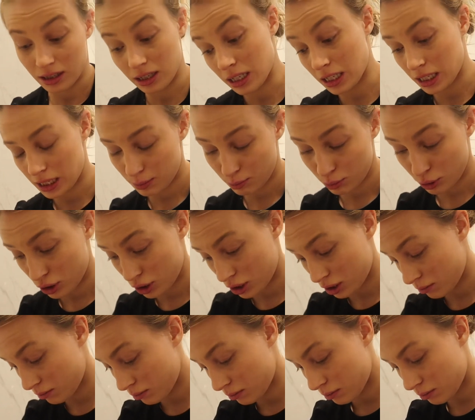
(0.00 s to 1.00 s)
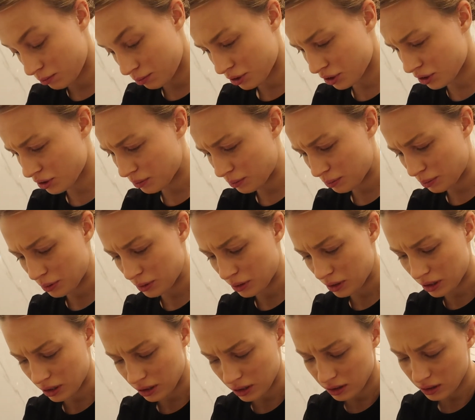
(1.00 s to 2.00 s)
Let's put some, but don't put
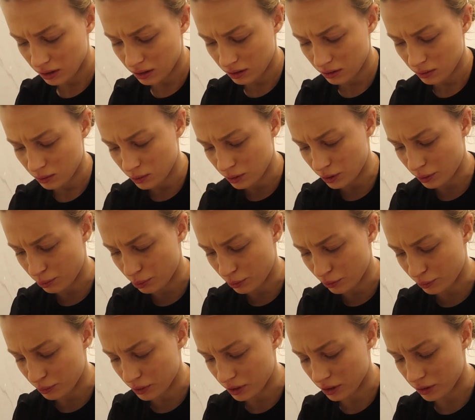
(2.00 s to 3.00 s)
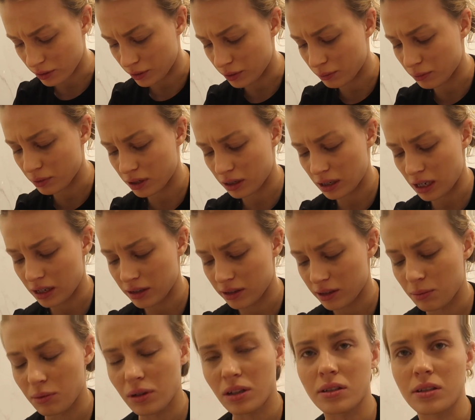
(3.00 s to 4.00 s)
the waterproof mascara on,
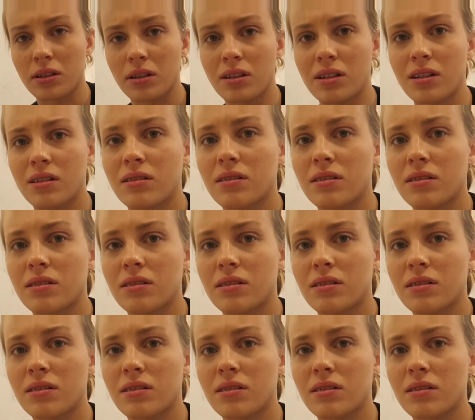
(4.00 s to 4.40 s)
actually, because I